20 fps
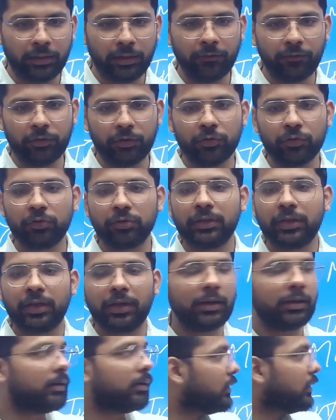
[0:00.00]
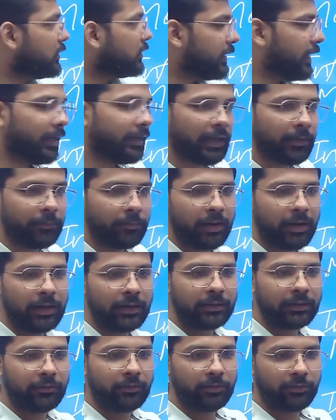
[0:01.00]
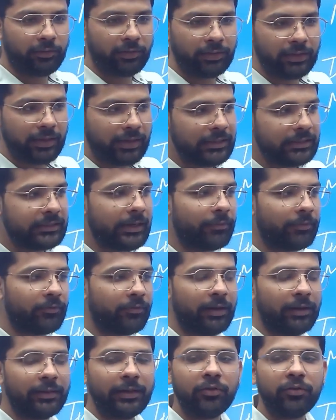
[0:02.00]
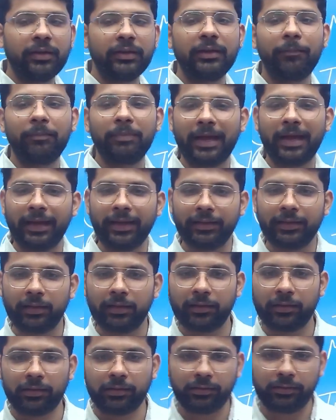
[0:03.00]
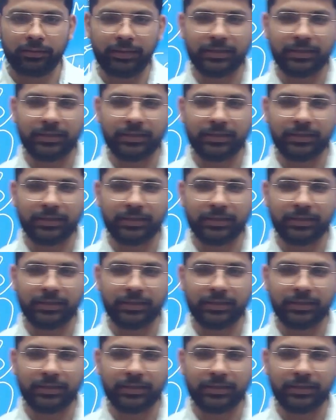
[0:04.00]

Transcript: If you know the static part with the concept well, then you can apply the